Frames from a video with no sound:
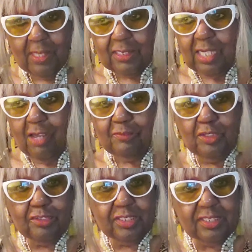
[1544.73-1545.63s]
Love
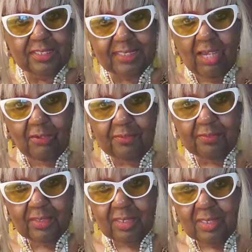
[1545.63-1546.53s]
yourself.
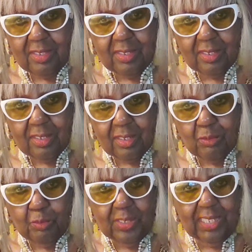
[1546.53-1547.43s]

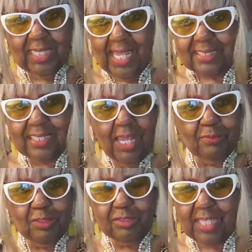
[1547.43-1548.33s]
When the last time
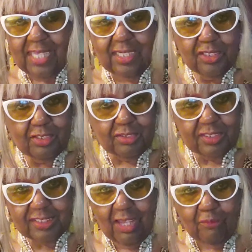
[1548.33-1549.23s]
you dated
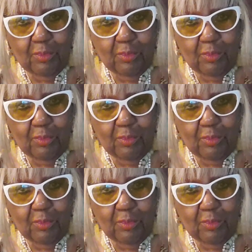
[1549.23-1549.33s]
yourself?